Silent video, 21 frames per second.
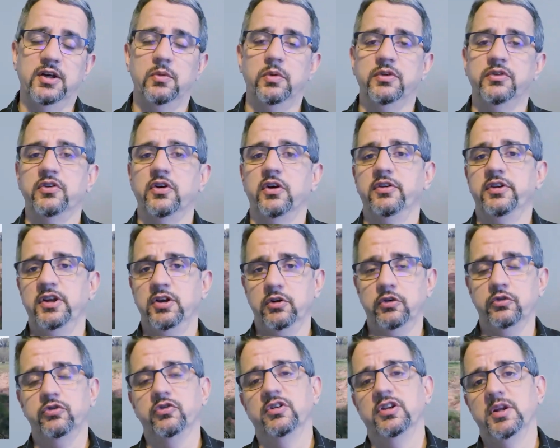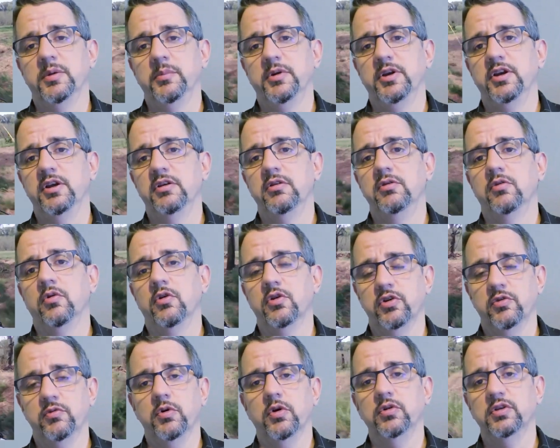what's on the Ultra Limited or the
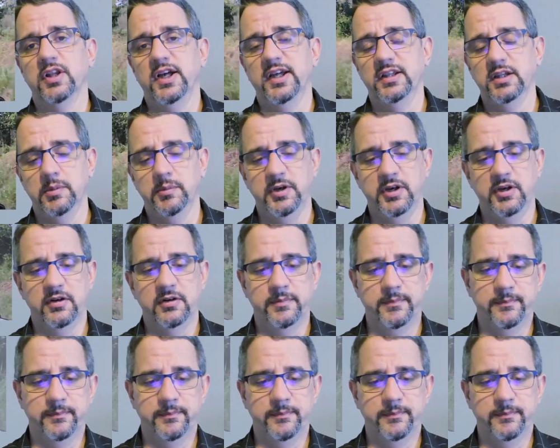Road Glide Limited.